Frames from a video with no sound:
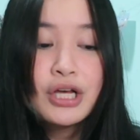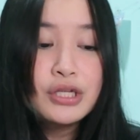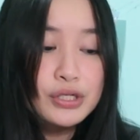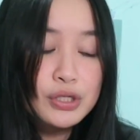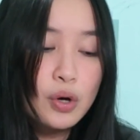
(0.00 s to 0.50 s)

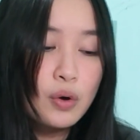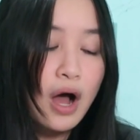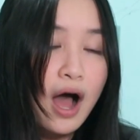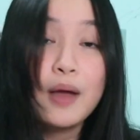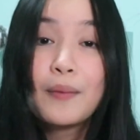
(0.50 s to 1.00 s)
So
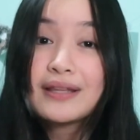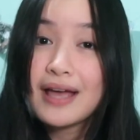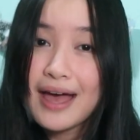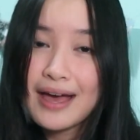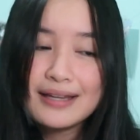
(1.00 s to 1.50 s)
I went
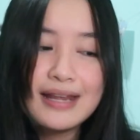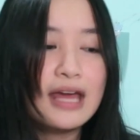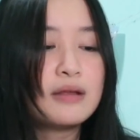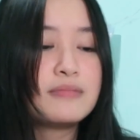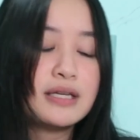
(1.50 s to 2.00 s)
ahead
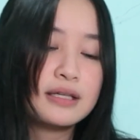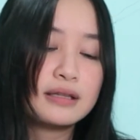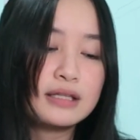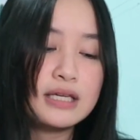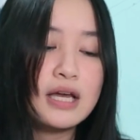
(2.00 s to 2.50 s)
and
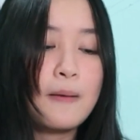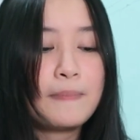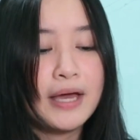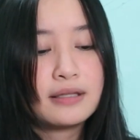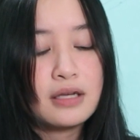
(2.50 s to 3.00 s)
immediately
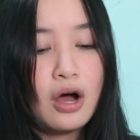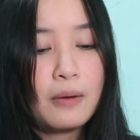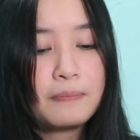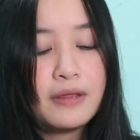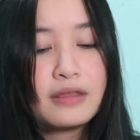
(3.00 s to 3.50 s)
picked up
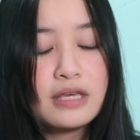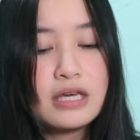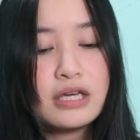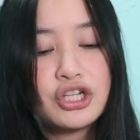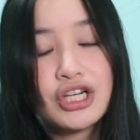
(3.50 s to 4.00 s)

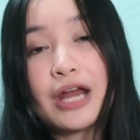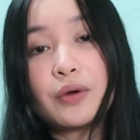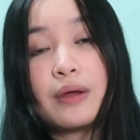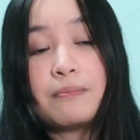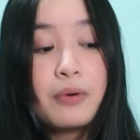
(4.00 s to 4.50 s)
the Shadow
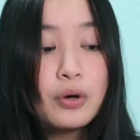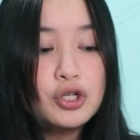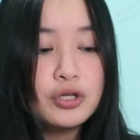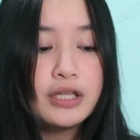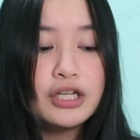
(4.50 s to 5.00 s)
and Bone
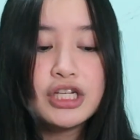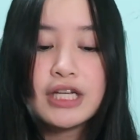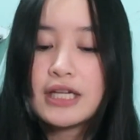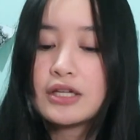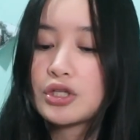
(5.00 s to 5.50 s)
trilogy.